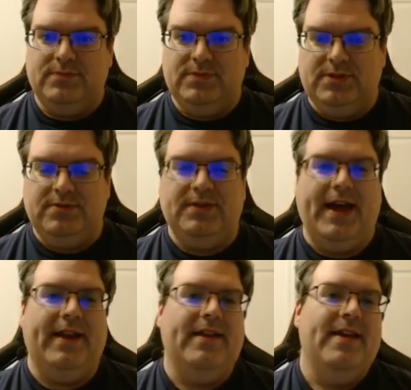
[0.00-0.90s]
do
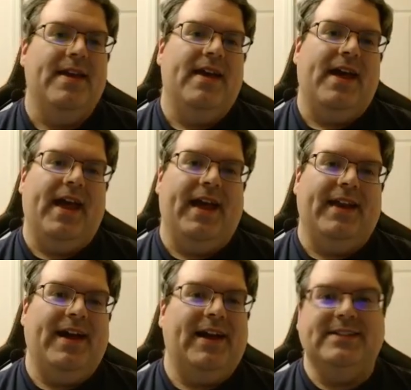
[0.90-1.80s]
that.
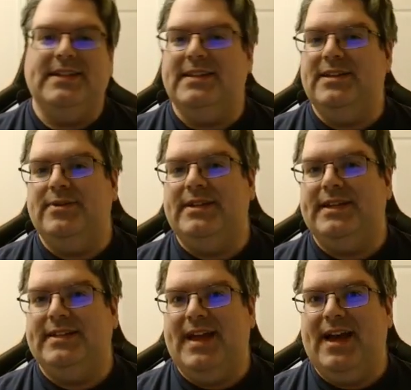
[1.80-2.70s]
And ideally, we'd
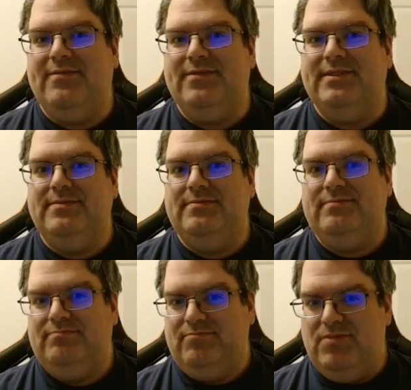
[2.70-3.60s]
like to have it
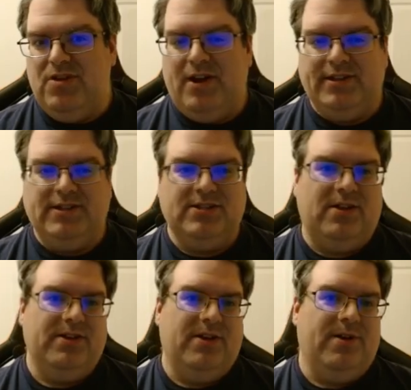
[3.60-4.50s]
not
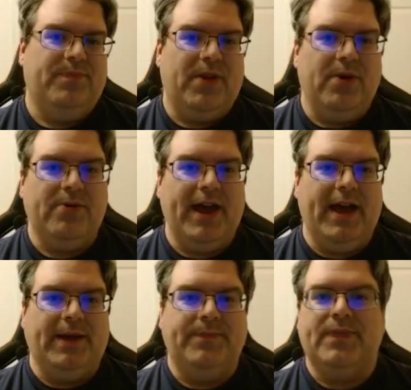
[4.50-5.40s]
install at all.
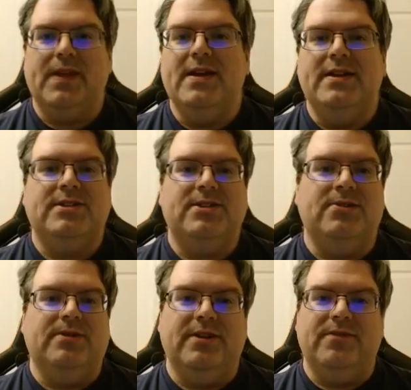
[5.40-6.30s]
Okay,
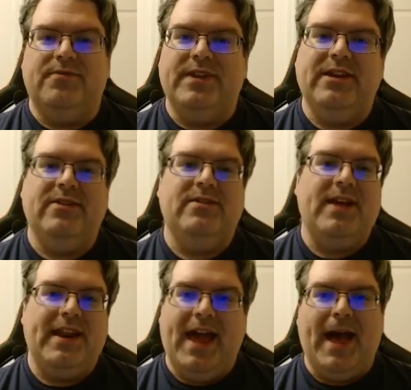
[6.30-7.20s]
so
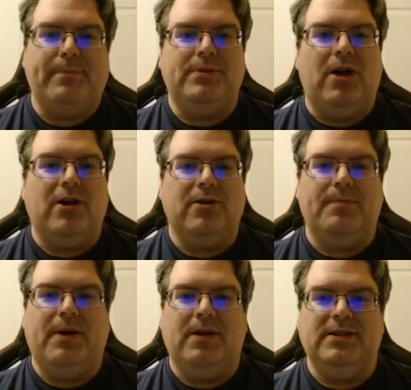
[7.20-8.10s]
configure an AppLocker
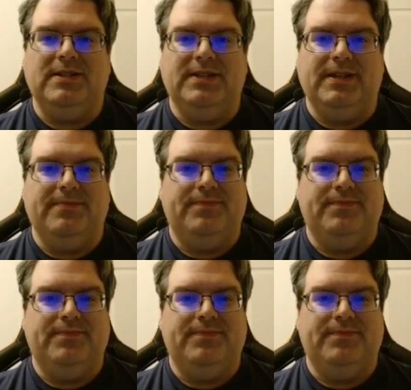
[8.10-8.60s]
policy.